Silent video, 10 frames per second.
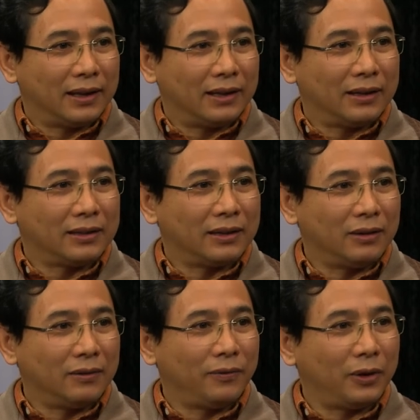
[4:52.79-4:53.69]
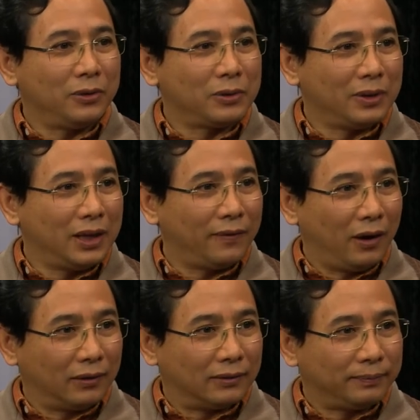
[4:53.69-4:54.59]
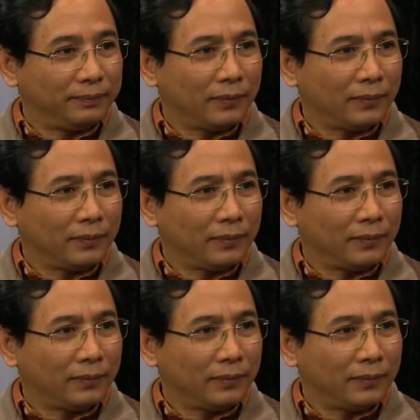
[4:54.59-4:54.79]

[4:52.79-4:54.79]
Oh, so for you to live on. Yeah.